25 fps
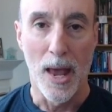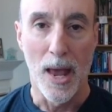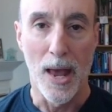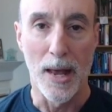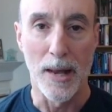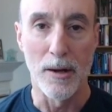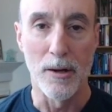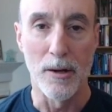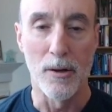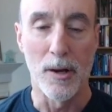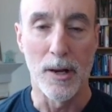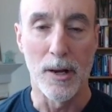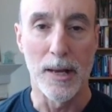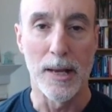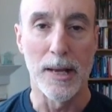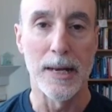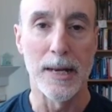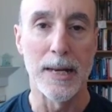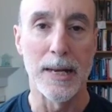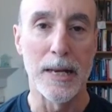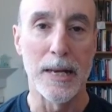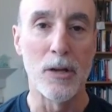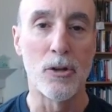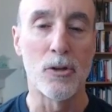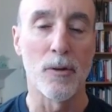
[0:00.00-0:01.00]
And
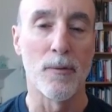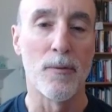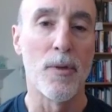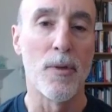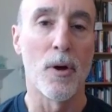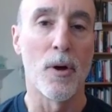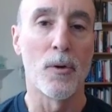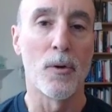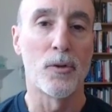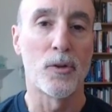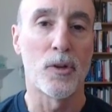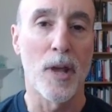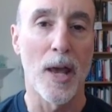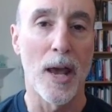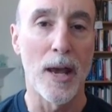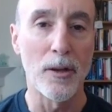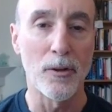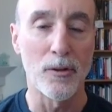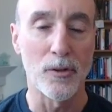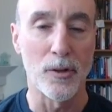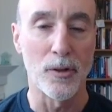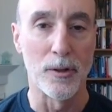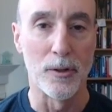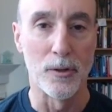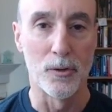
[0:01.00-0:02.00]
in each of those
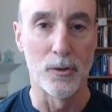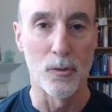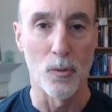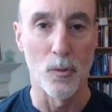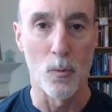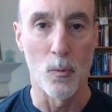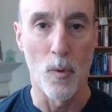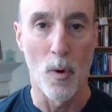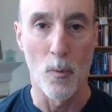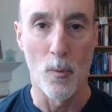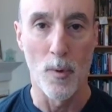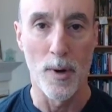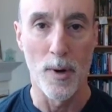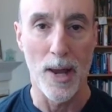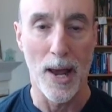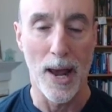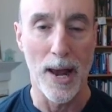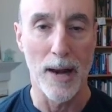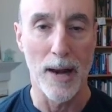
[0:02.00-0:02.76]
cases, what we